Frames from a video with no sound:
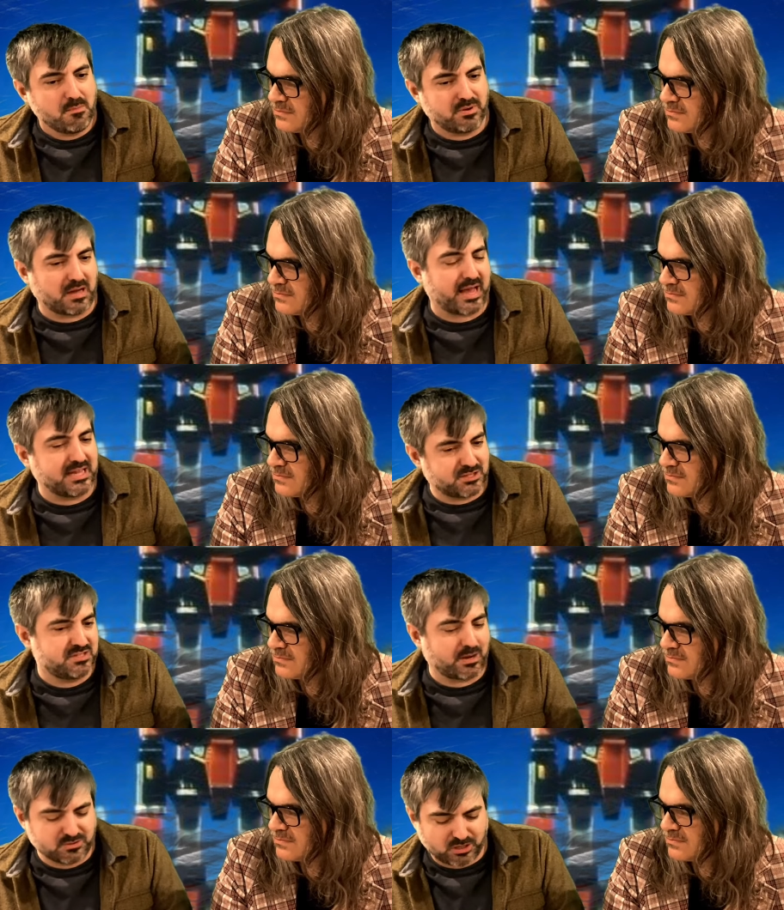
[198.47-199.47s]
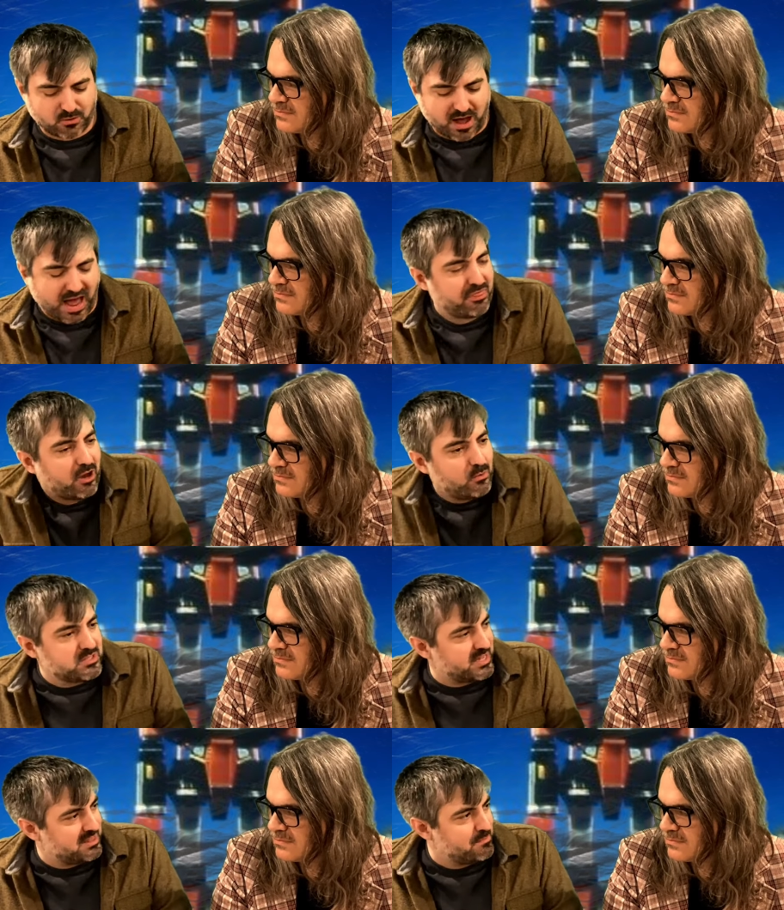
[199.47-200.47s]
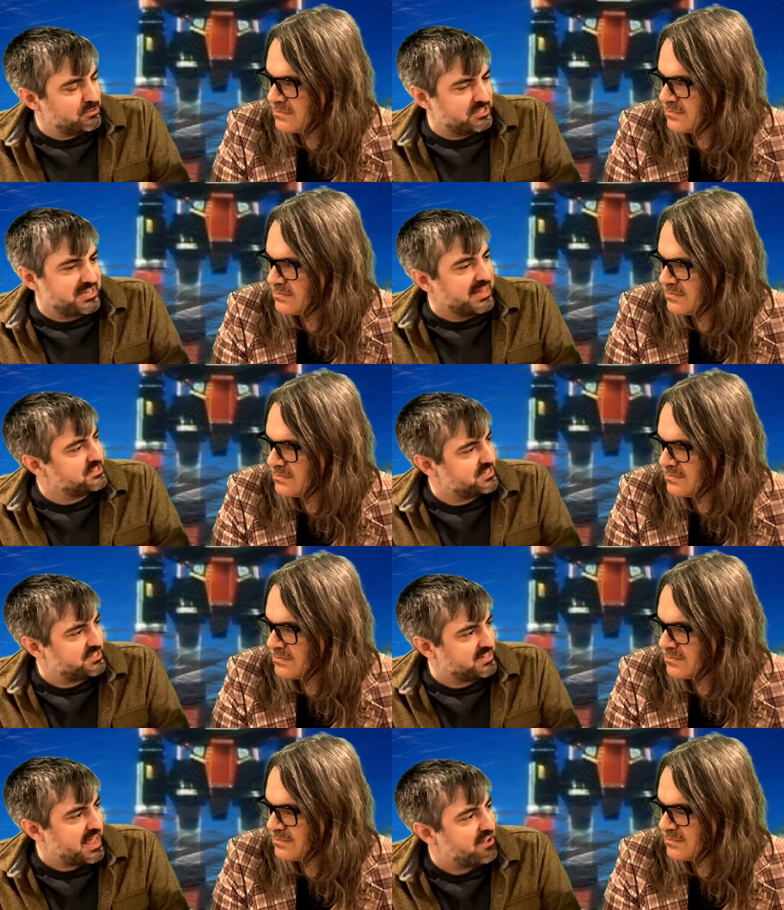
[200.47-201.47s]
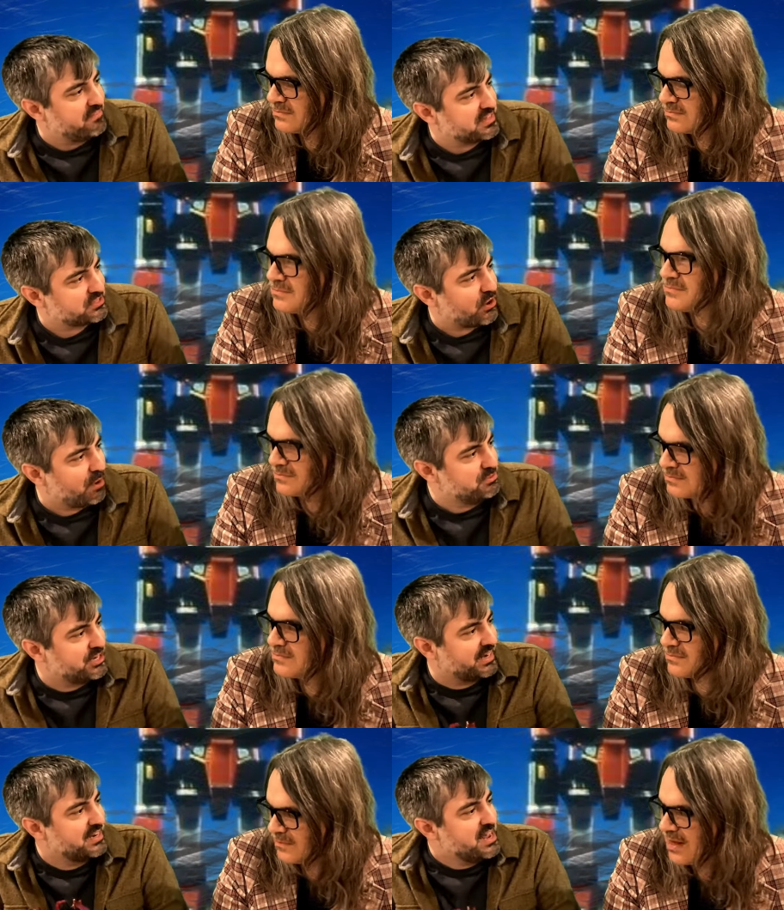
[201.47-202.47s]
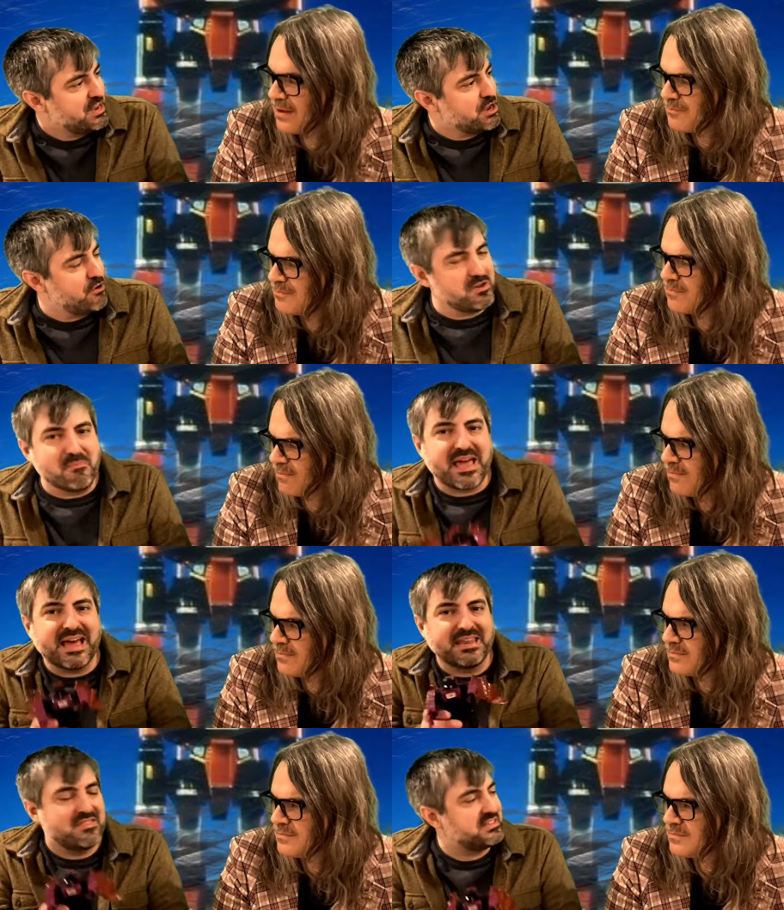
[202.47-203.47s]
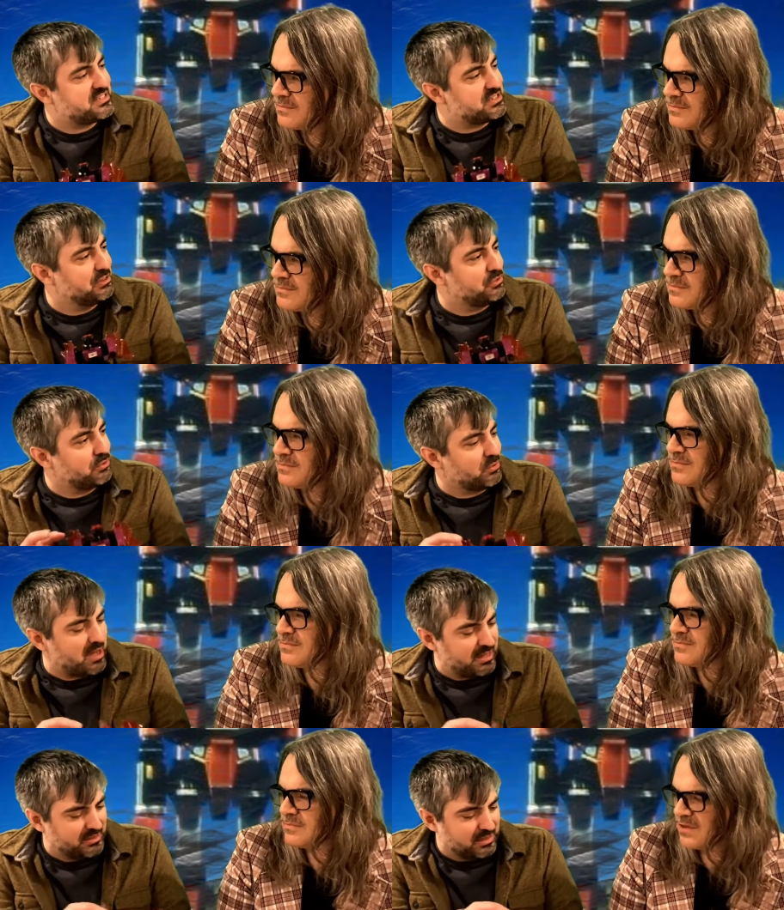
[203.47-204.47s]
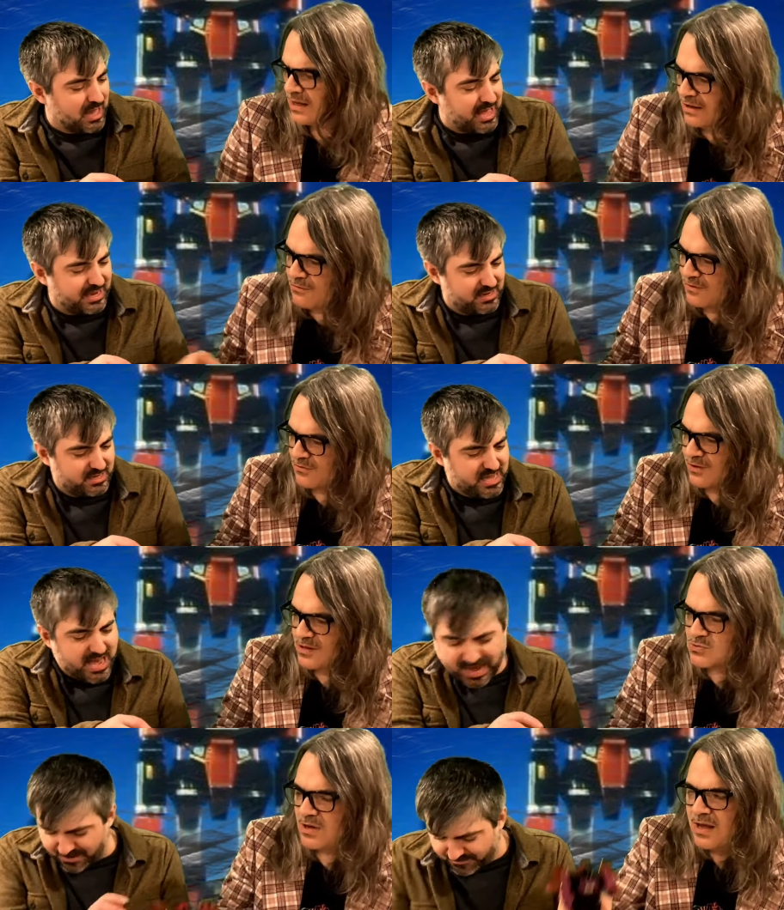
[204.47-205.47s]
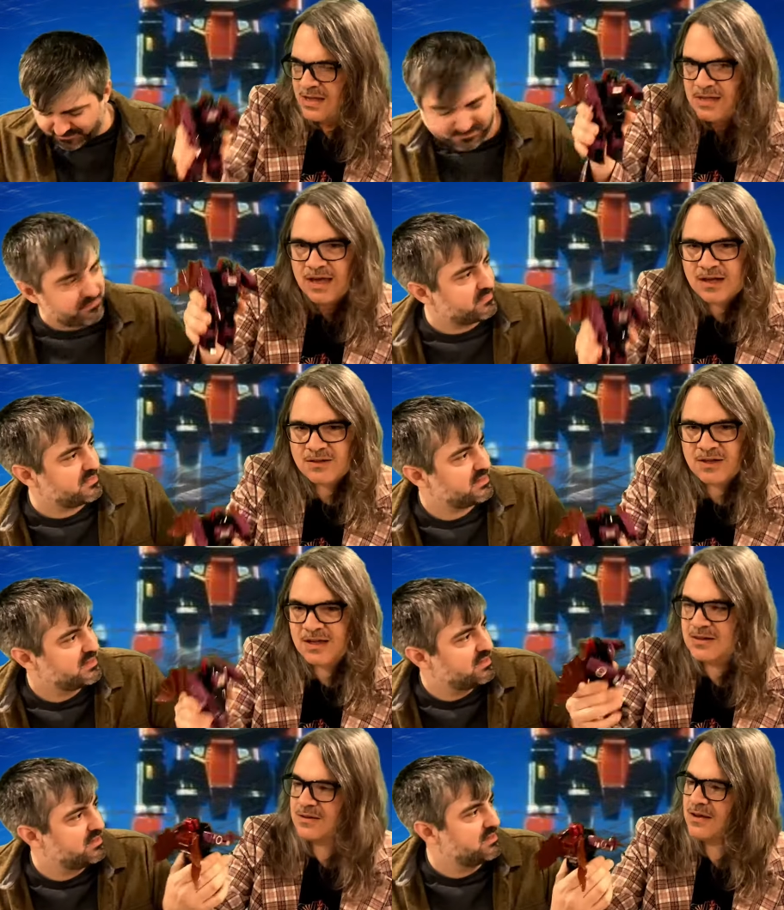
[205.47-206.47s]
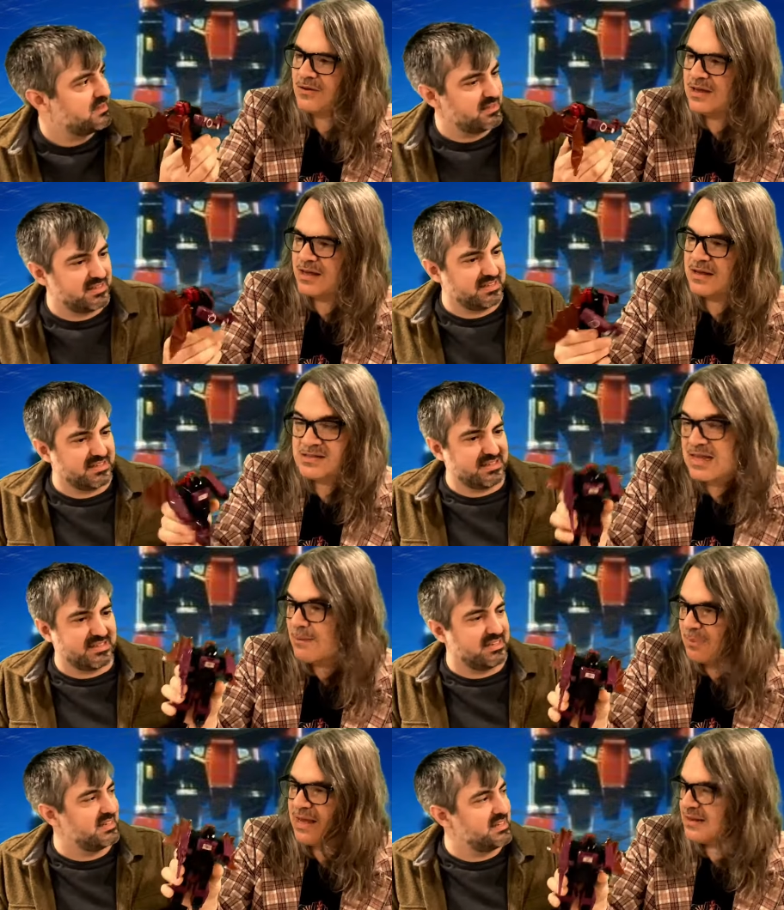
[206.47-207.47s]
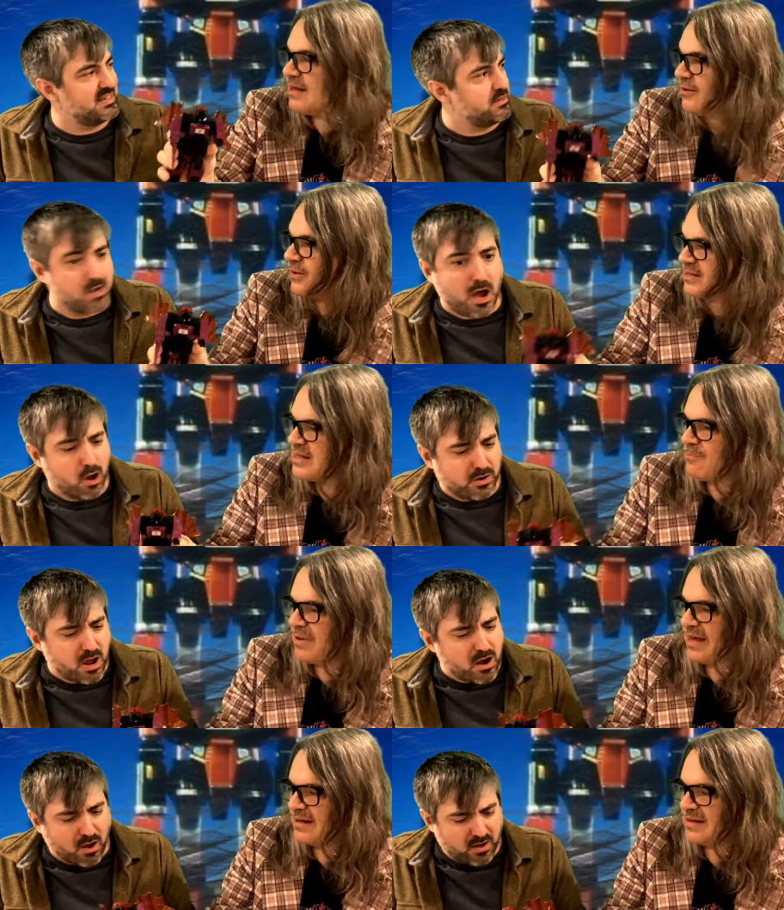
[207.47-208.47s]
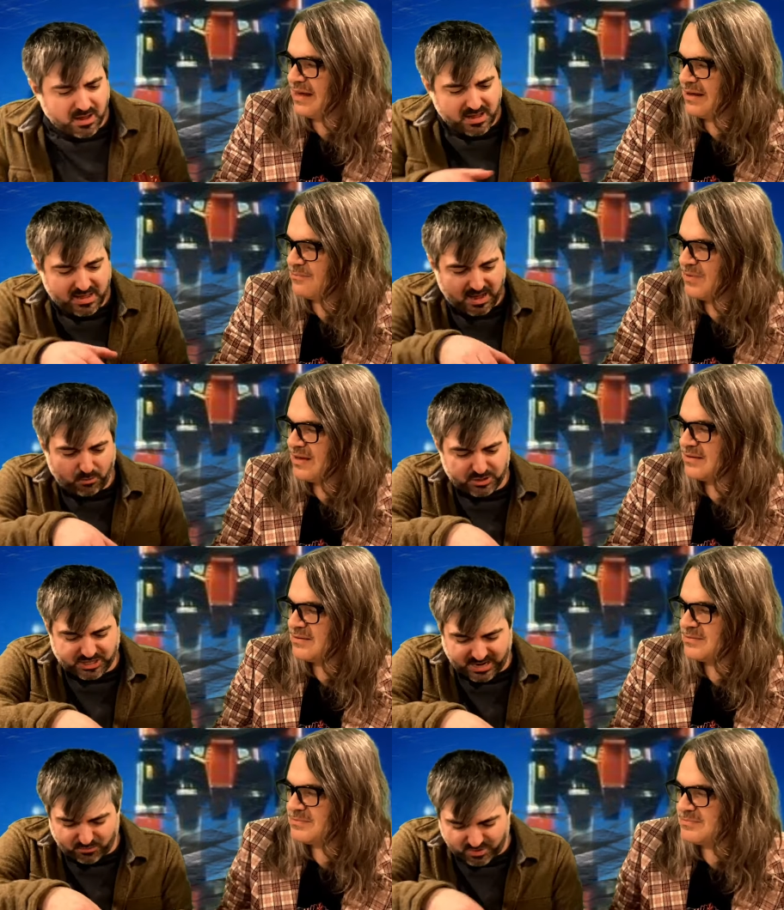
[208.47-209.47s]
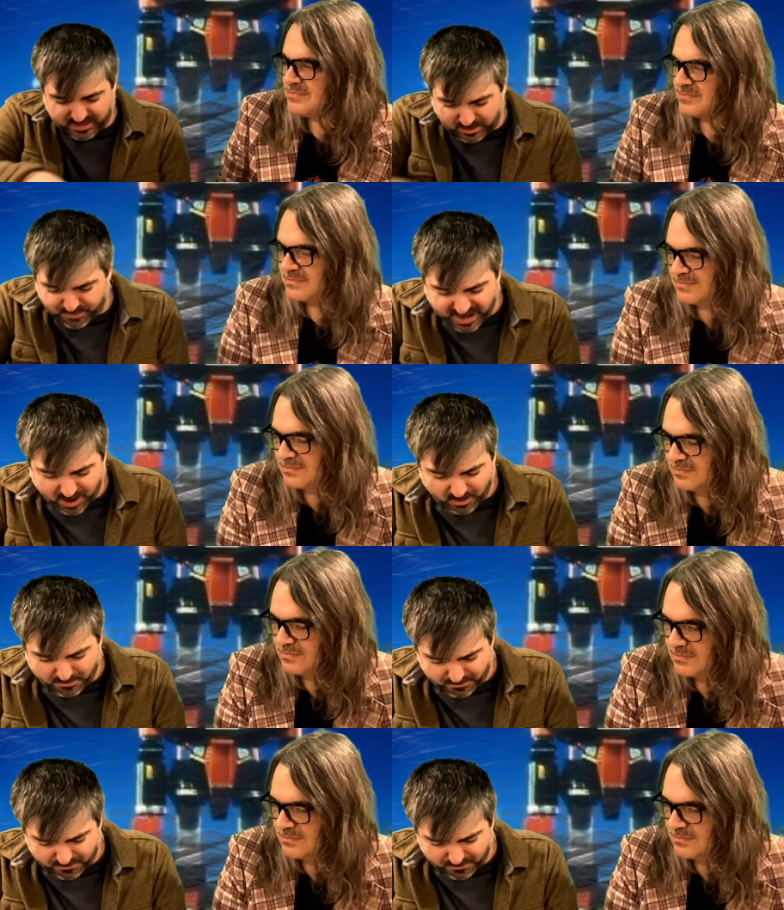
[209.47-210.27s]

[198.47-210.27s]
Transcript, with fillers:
Speaker 1: But I guess since I was little, I thought it was like the most densest and heaviest object yeah. known to man. This is a little uh,
Speaker 2: light. Yeah. Yeah. Okay. It's not bad though.
Speaker 1: No, no, bad. no. Yeah. I wish I had one to compare.